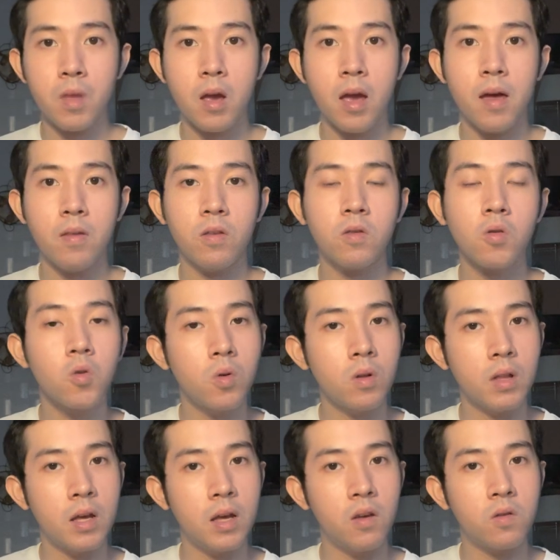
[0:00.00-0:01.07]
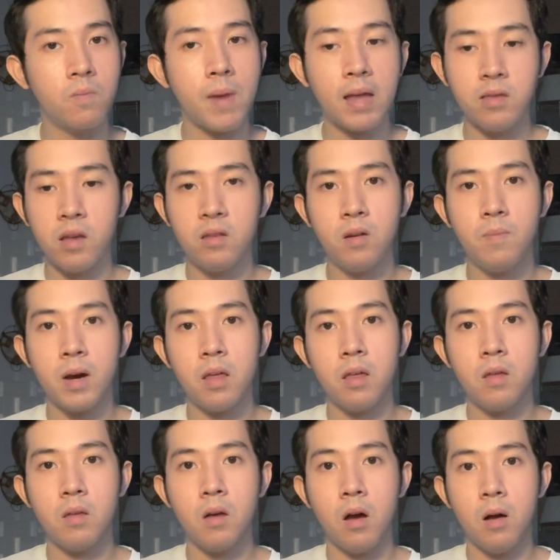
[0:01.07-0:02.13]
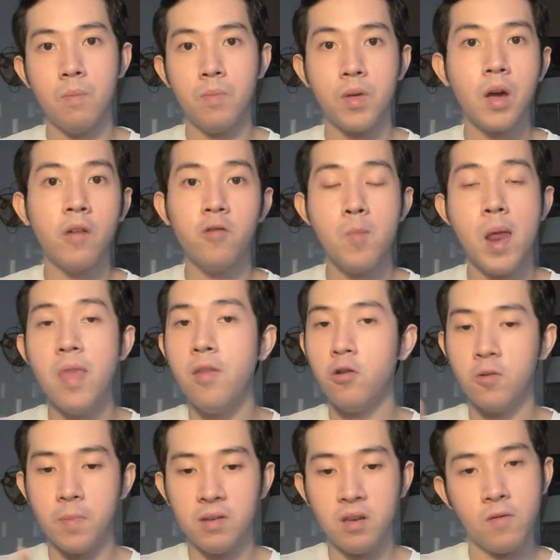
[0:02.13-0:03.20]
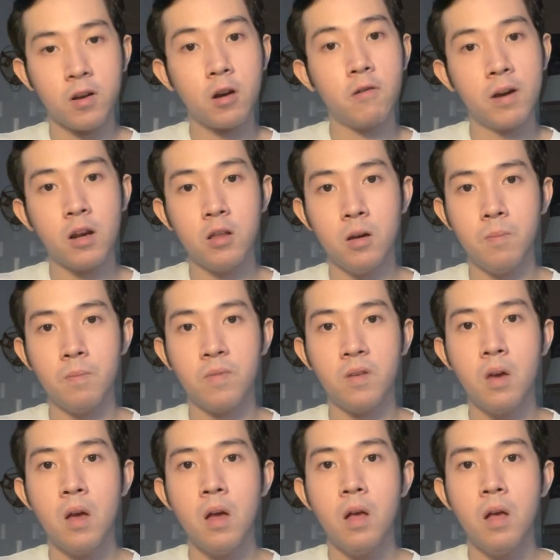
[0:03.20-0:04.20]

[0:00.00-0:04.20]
and school is mandated by the government, and there are specific curriculums,